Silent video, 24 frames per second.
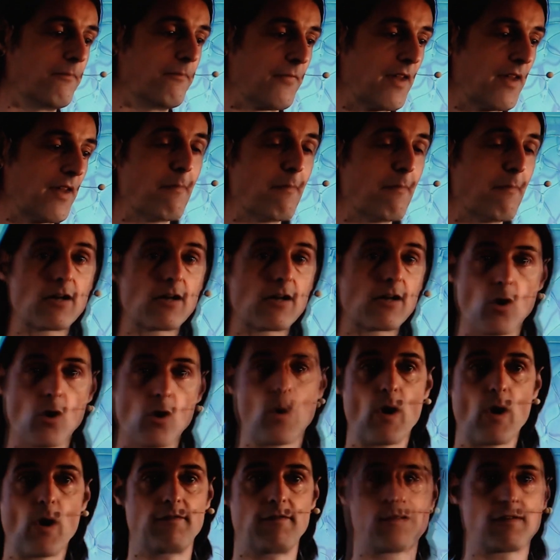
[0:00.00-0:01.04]

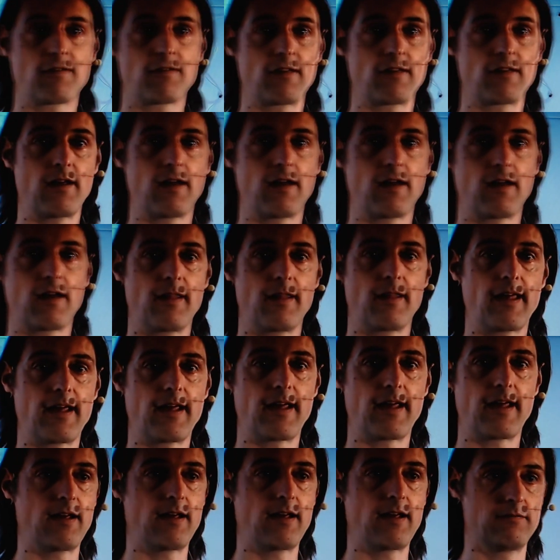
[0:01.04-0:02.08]
microwaves, and
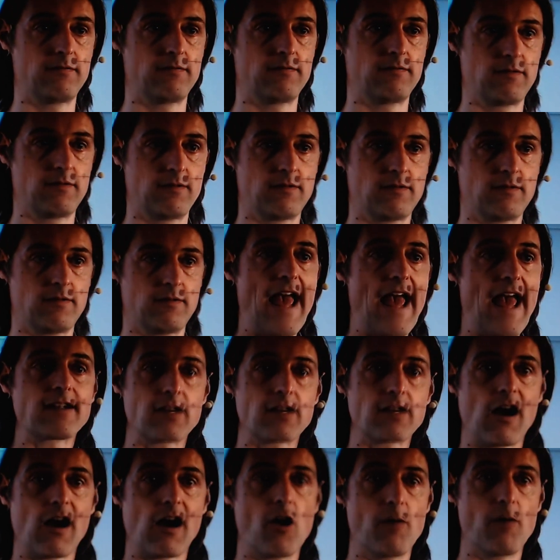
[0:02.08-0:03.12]
they enter
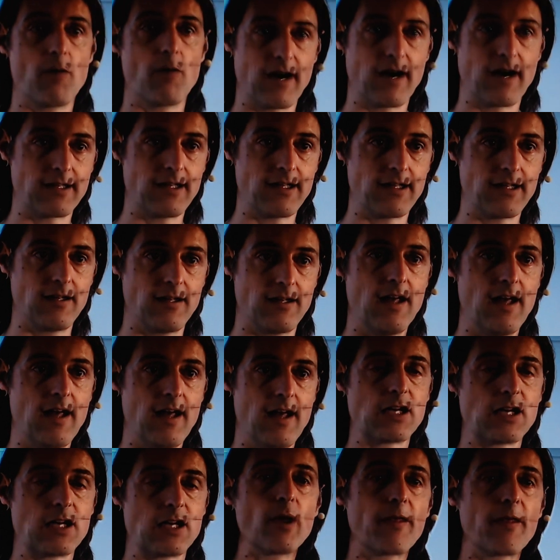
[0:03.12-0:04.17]
our body,
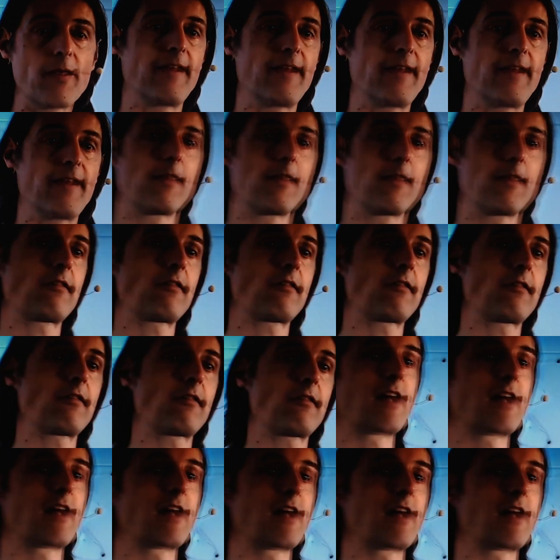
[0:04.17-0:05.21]
and we think this is
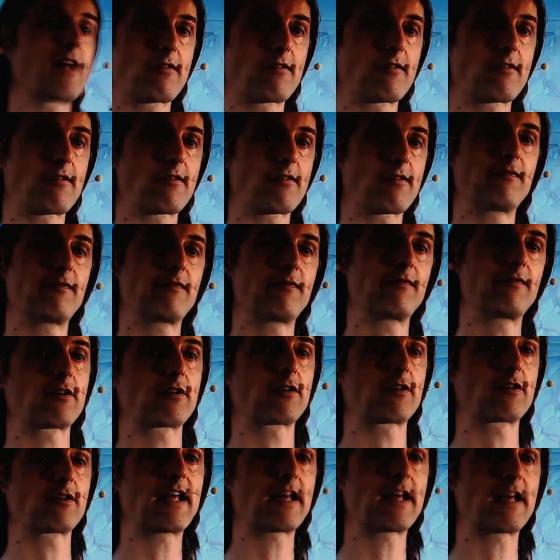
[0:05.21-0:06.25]
just a side effect
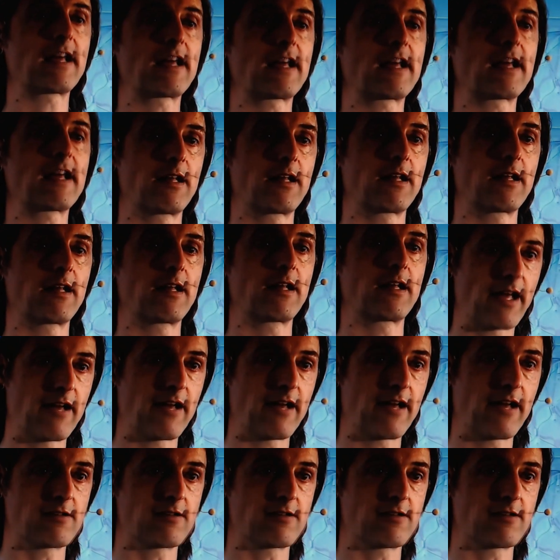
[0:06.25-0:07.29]
of technical
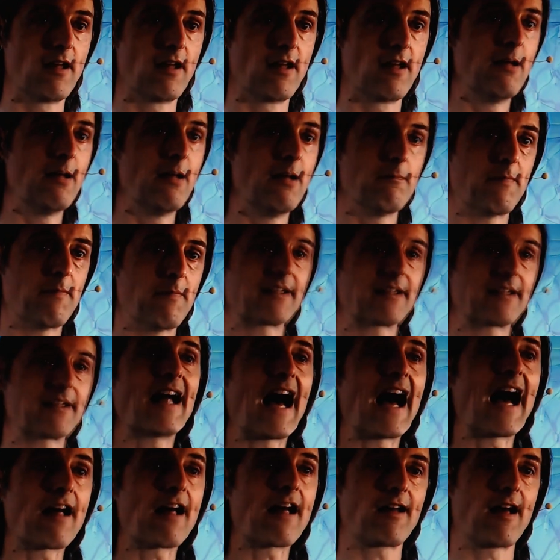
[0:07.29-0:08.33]
applications. But
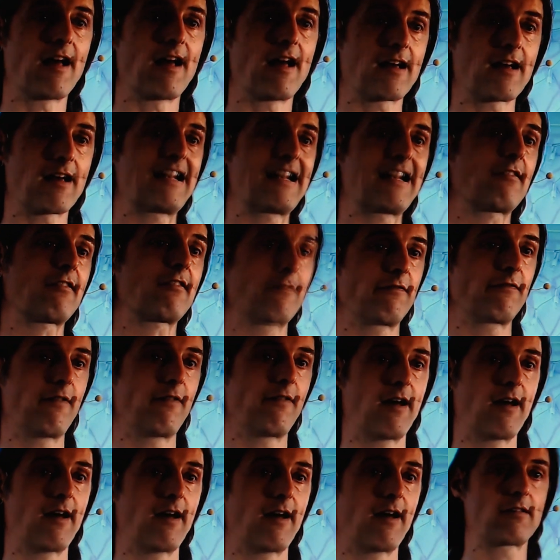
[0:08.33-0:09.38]
NASA
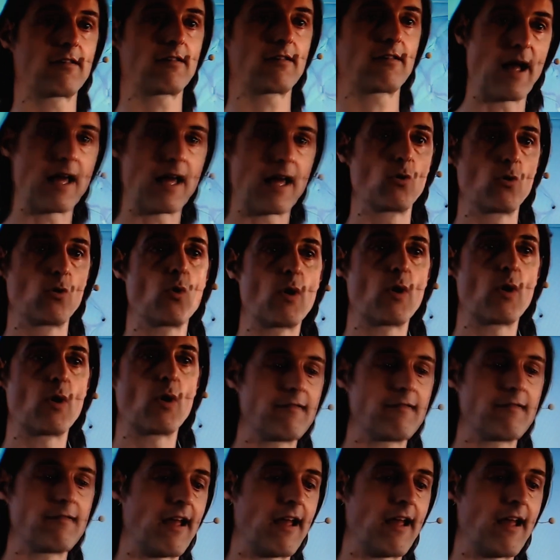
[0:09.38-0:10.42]
classifies microwaves
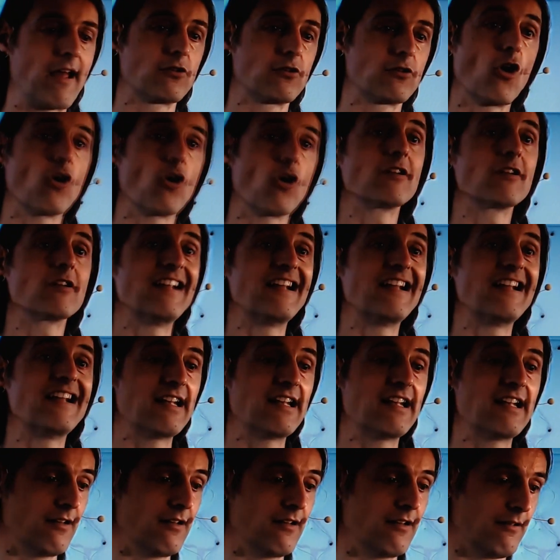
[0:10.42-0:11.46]
as a
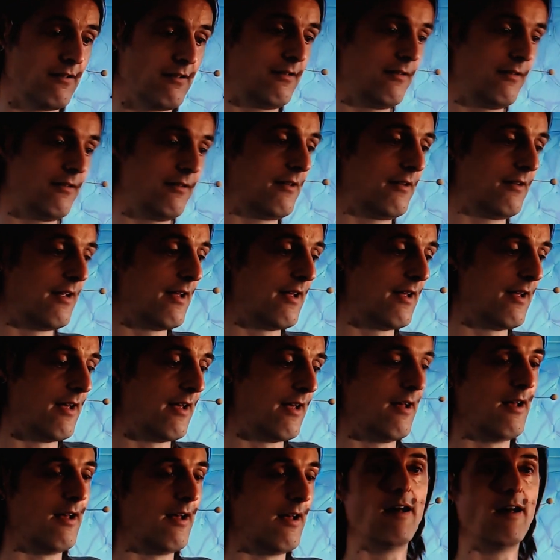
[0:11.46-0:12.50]
non-lethal
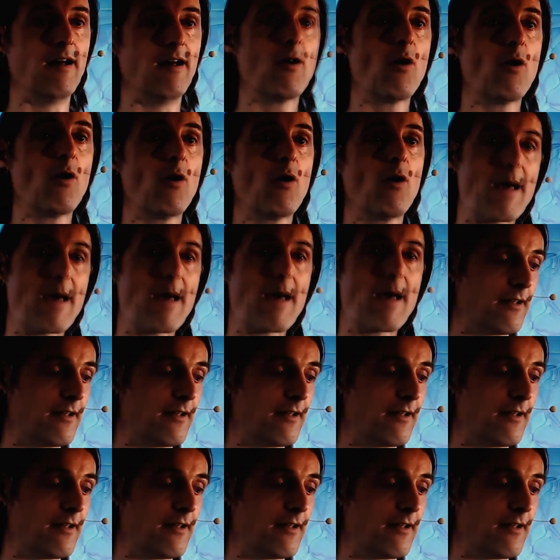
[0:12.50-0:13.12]
weapon